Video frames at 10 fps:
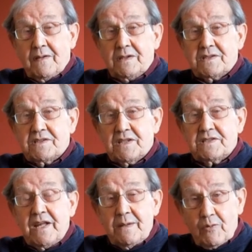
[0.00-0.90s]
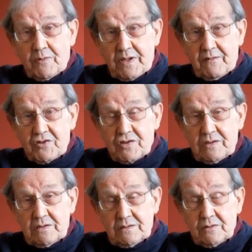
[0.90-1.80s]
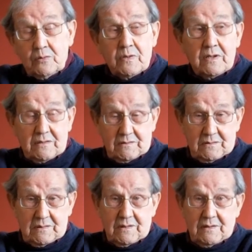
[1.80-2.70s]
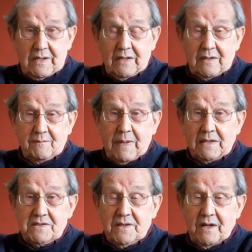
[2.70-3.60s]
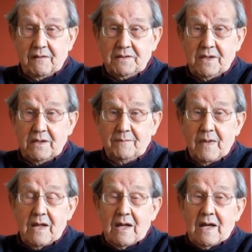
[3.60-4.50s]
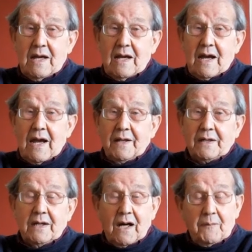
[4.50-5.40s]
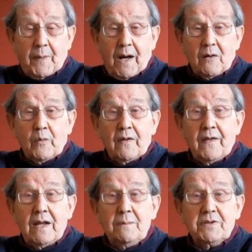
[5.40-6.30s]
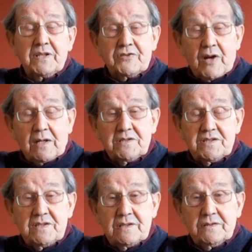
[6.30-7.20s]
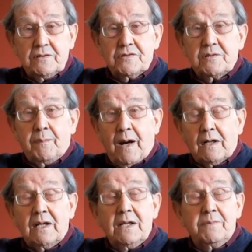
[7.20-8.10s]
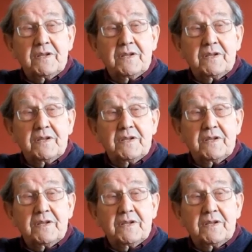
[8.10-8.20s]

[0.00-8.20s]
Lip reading: the 6th Airborne Division, who were in Palestine at the time, had a car park where their Liberty trucks used to park. A